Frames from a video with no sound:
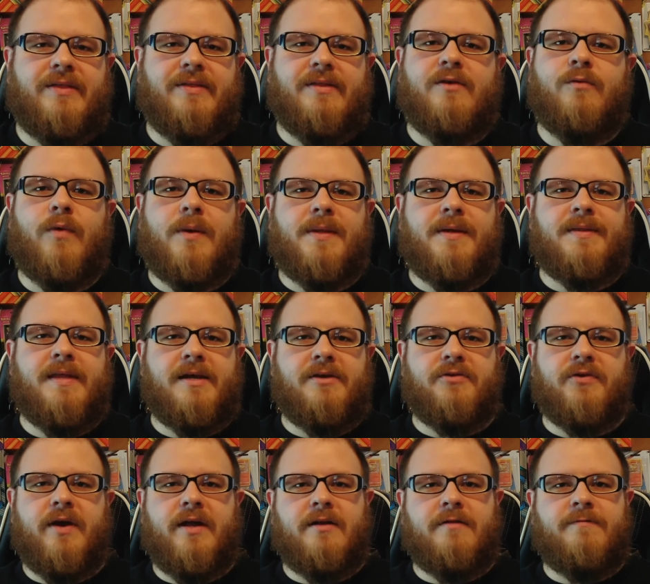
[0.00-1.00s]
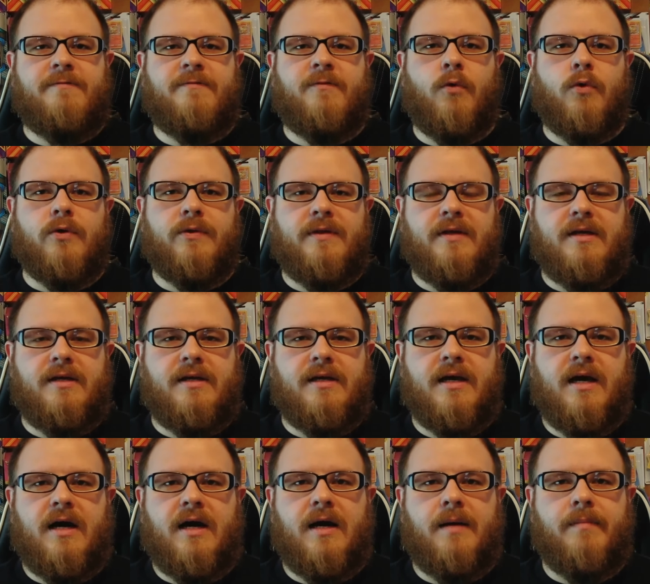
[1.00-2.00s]
the one that they created for the
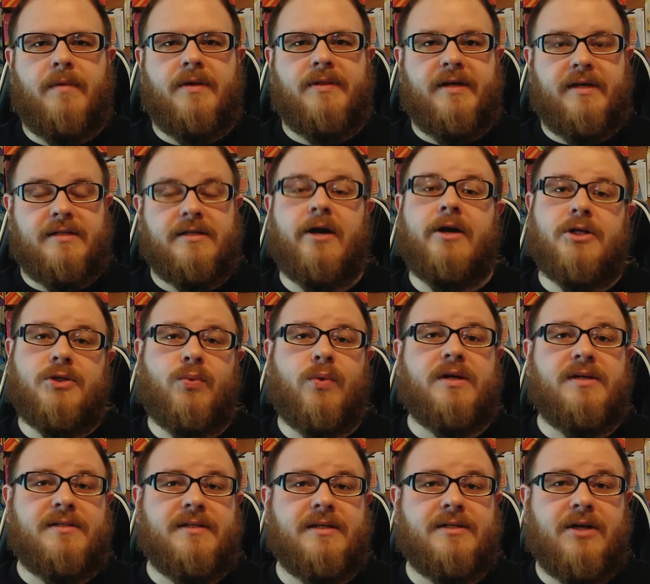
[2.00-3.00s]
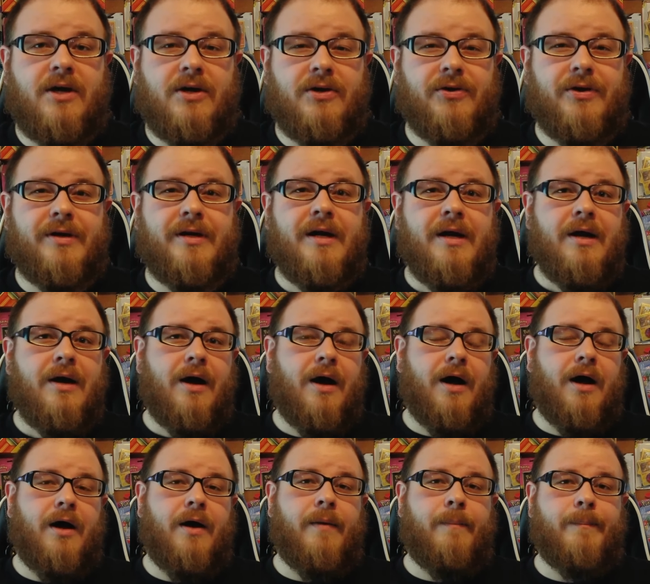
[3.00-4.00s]
Atari 2600.
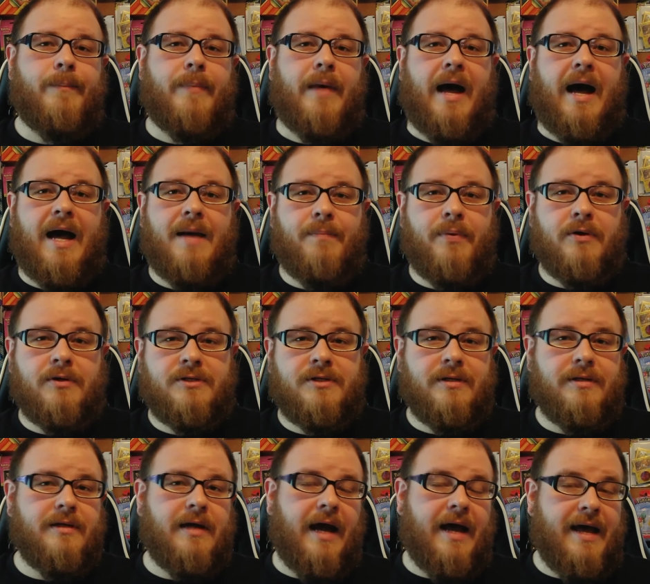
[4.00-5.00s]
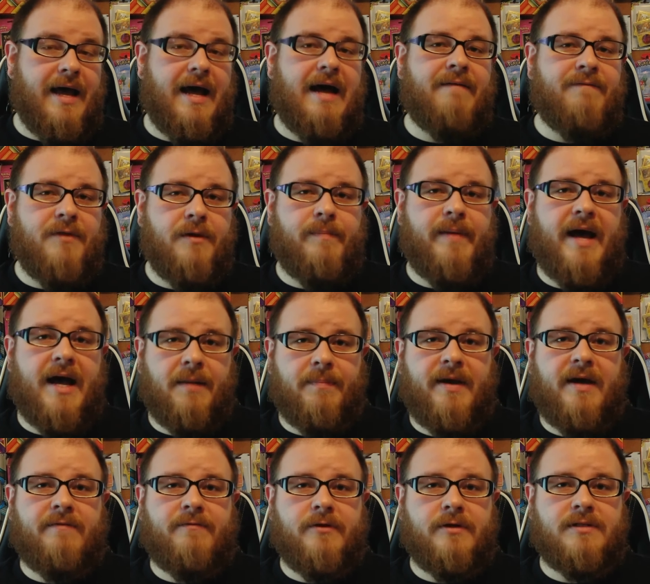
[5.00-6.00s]
I have the
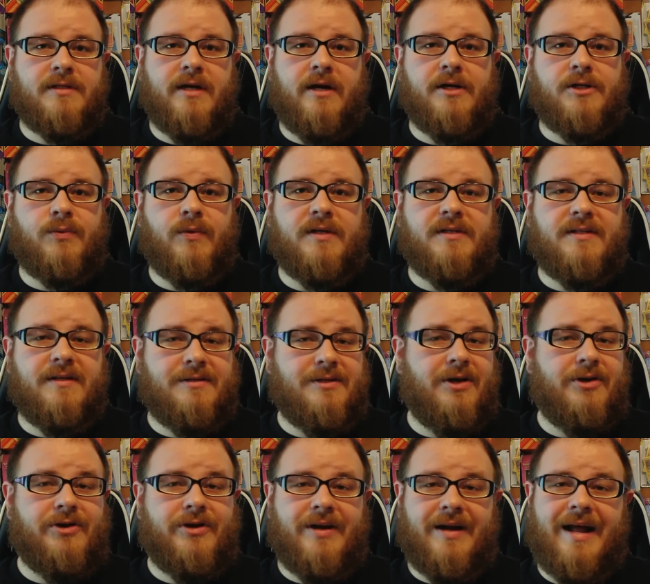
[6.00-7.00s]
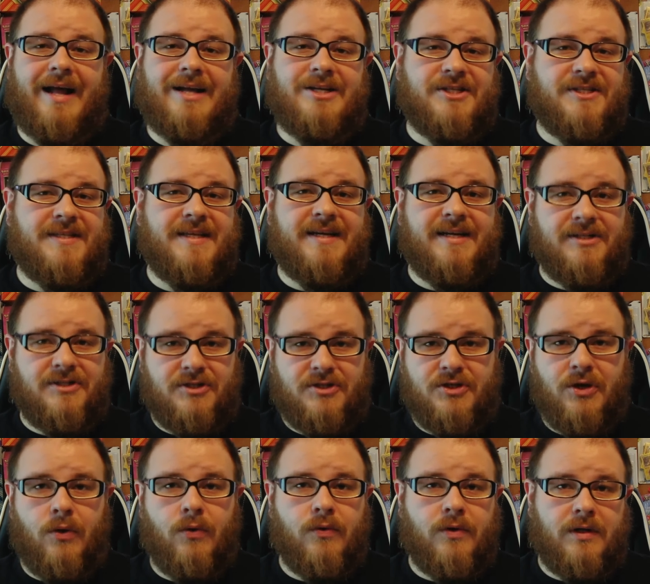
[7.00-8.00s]
Pac-Man for Atari 2600, and I just think it's
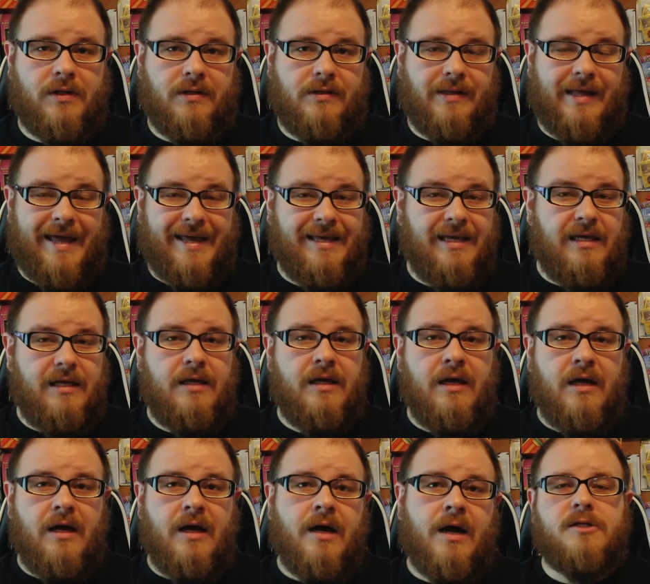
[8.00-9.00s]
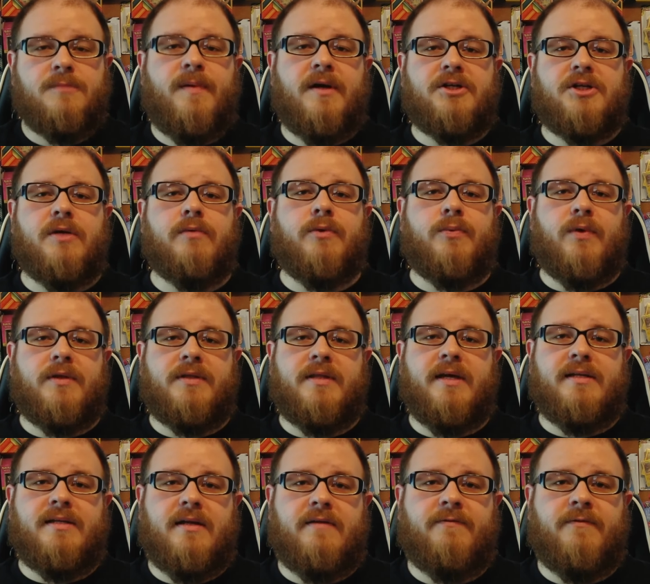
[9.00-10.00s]
so clanky, especially with what they
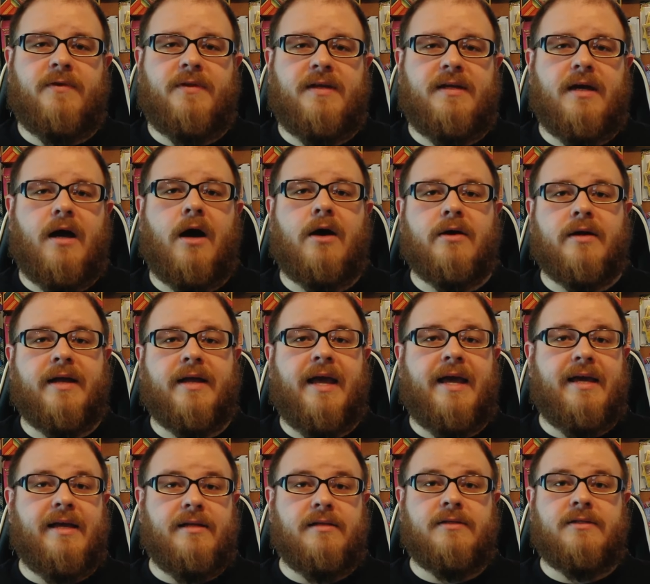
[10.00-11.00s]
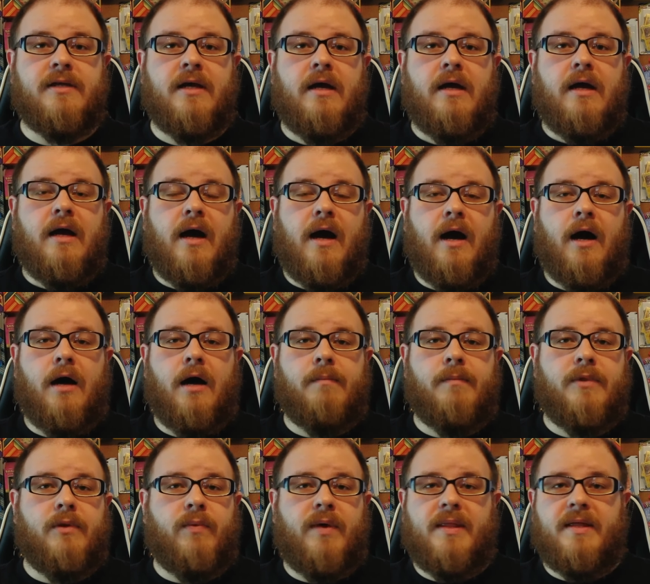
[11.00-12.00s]
did for the arcades.
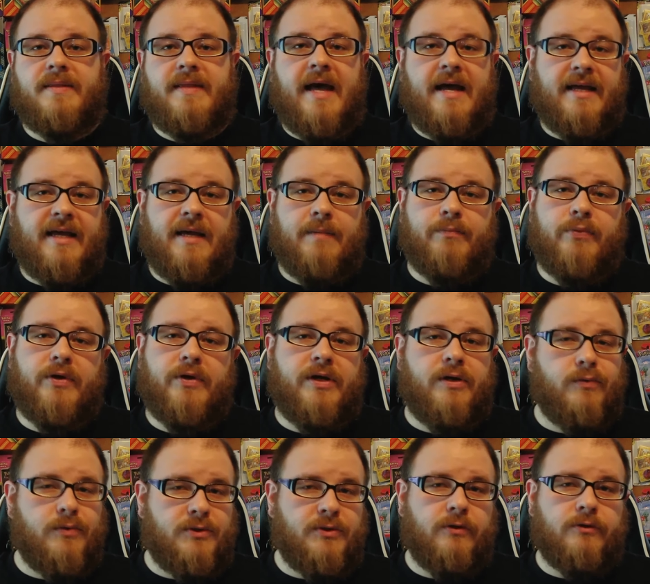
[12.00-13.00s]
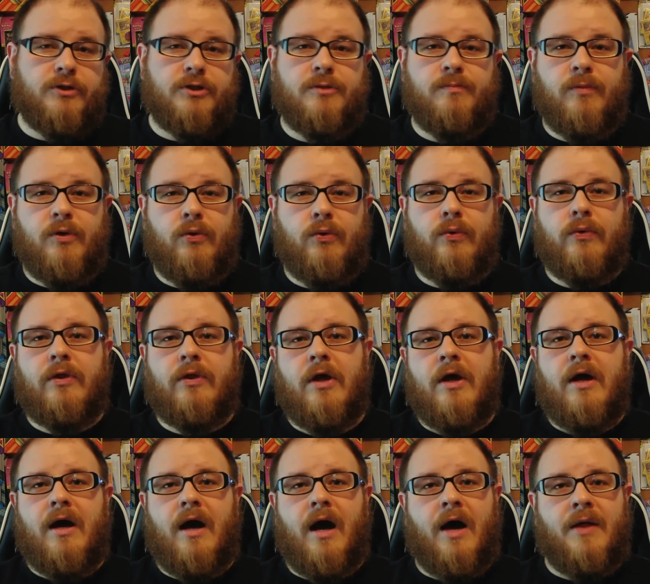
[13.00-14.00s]
The way that game played, it was so smooth.
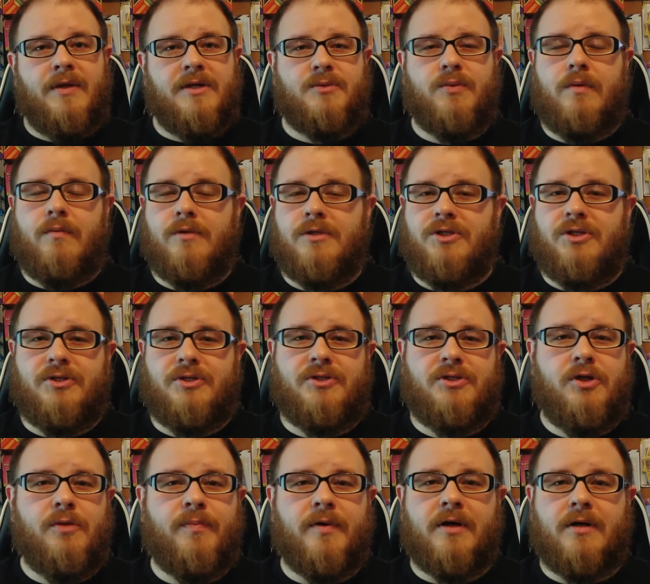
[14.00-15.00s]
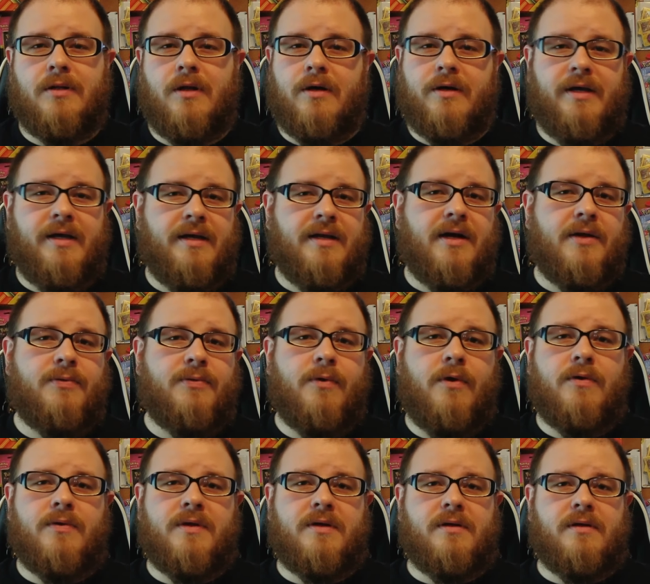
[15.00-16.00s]
This one was just super clunky, and I'll
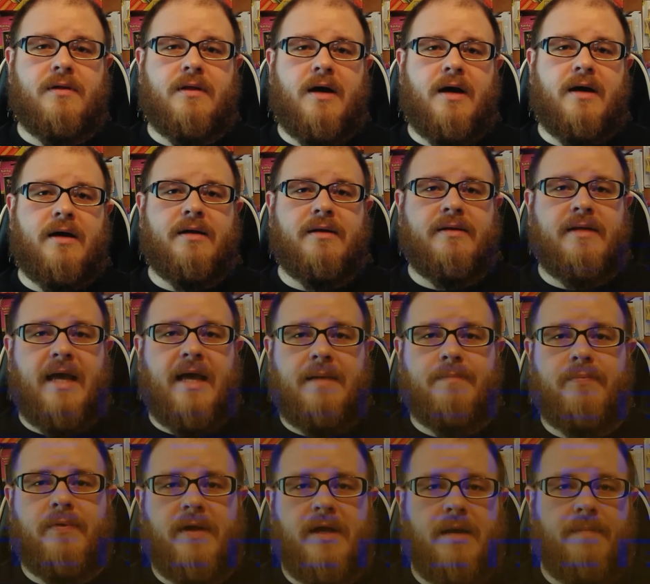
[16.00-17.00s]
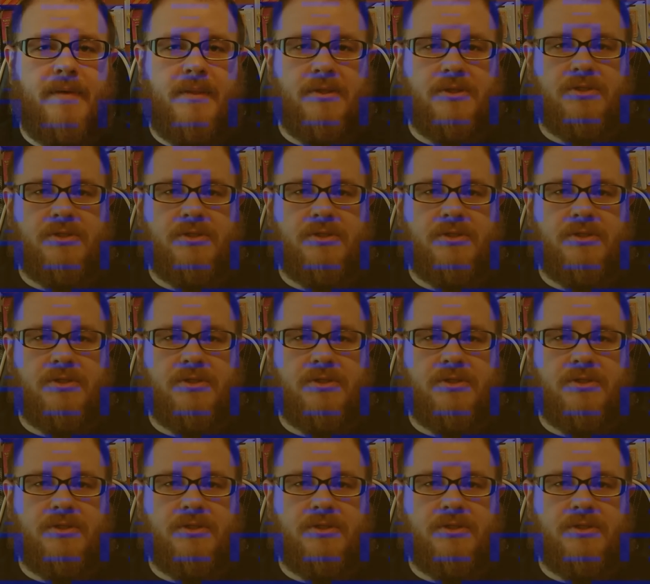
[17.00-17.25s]
throw a little gameplay up on the